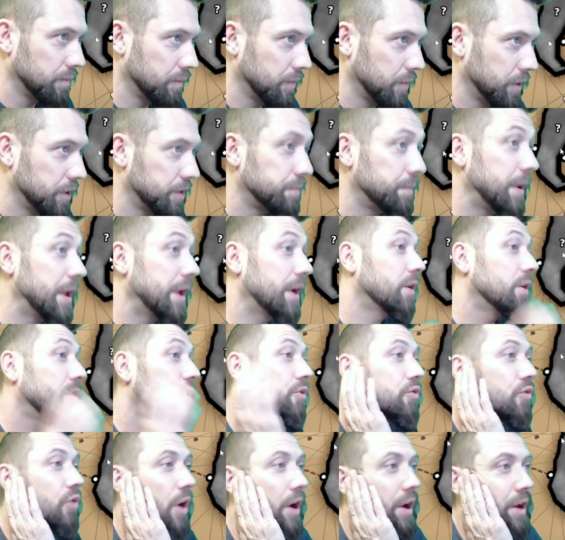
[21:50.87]
Is pink going
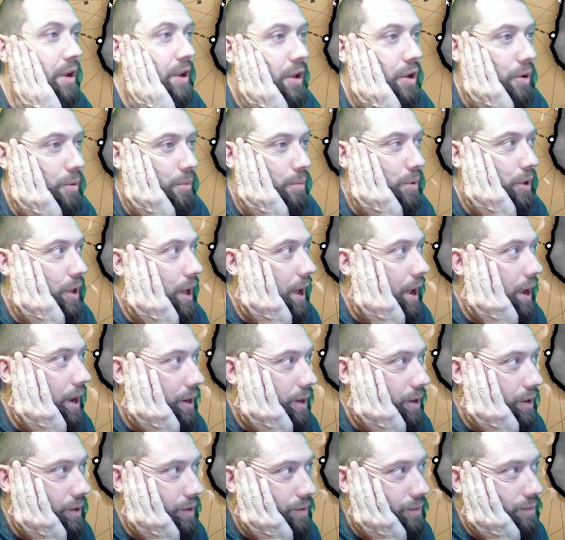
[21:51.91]
to try and kill black?